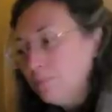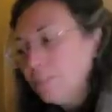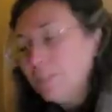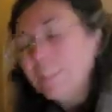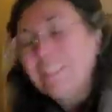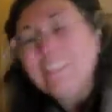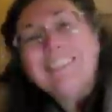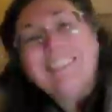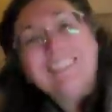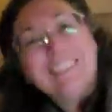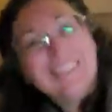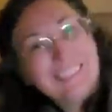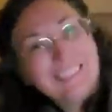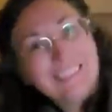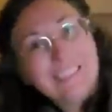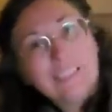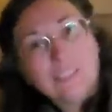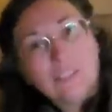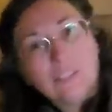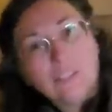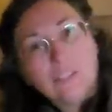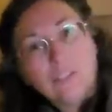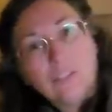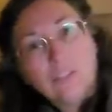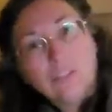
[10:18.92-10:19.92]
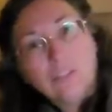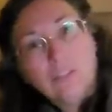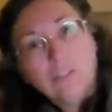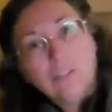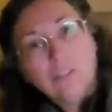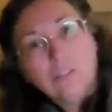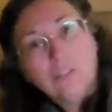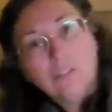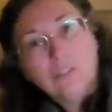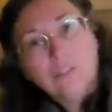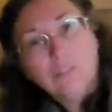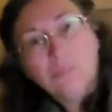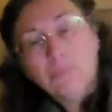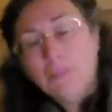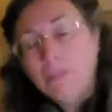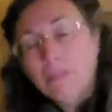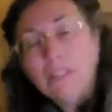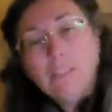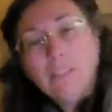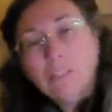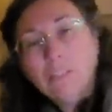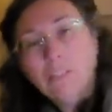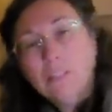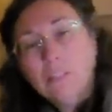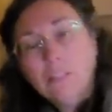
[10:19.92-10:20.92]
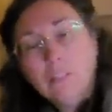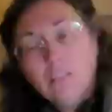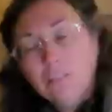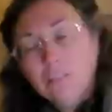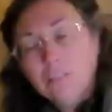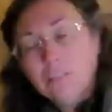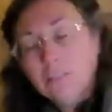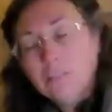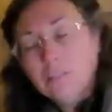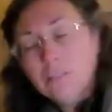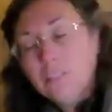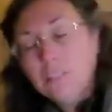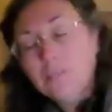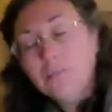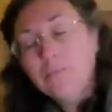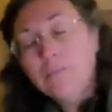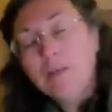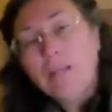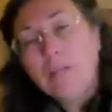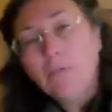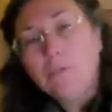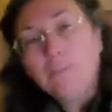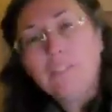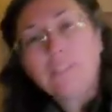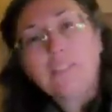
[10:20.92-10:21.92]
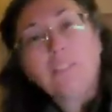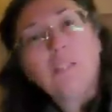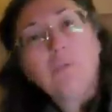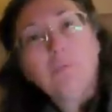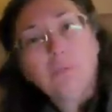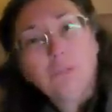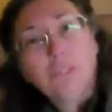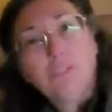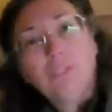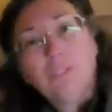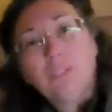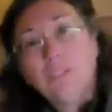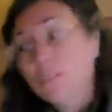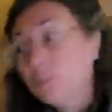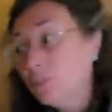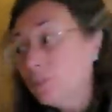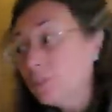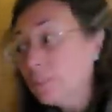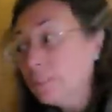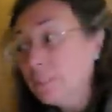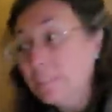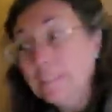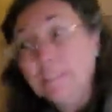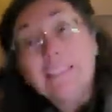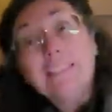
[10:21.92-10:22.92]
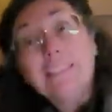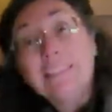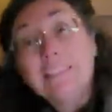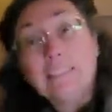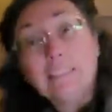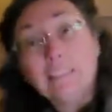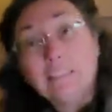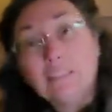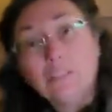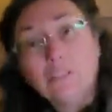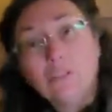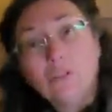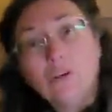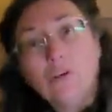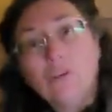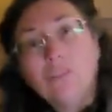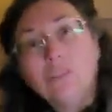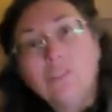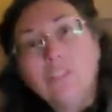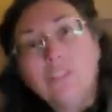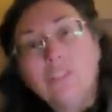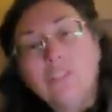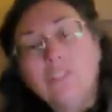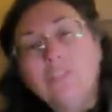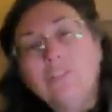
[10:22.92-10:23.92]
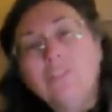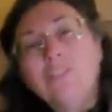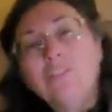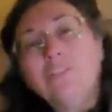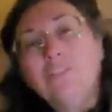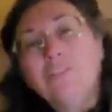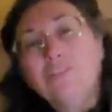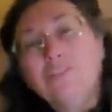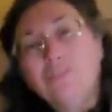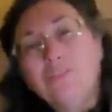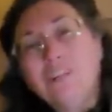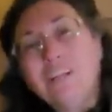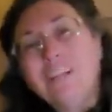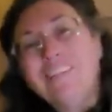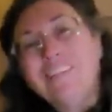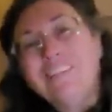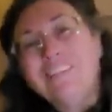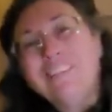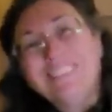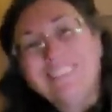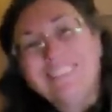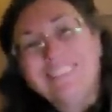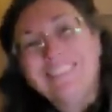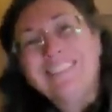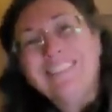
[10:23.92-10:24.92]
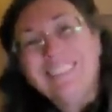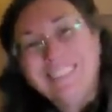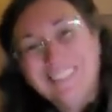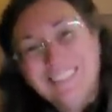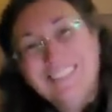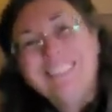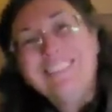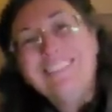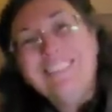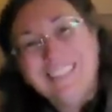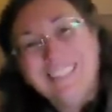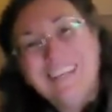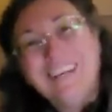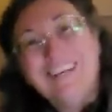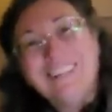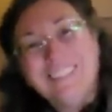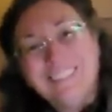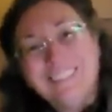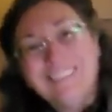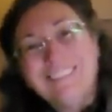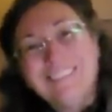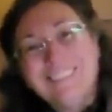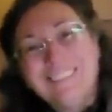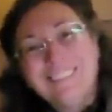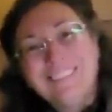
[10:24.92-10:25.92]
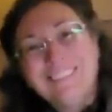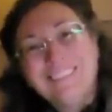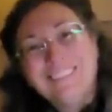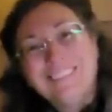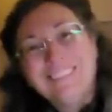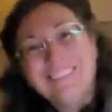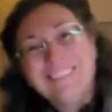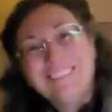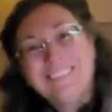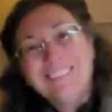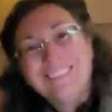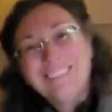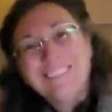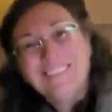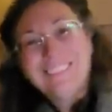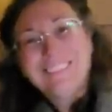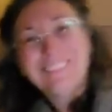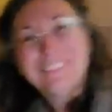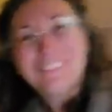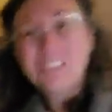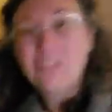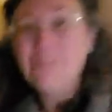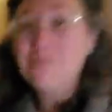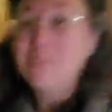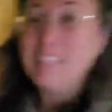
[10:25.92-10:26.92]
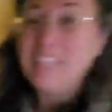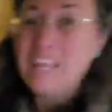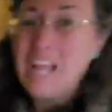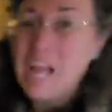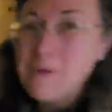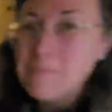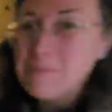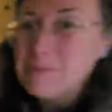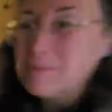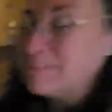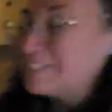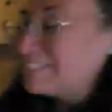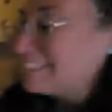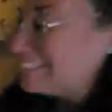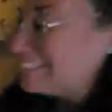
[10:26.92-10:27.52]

they're consistent. Mm-hmm. Depending, it uh, doesn't matter what the temperature is. They're just consistent all year. Round. That's nice. Yeah. Really nice. So I'm really happy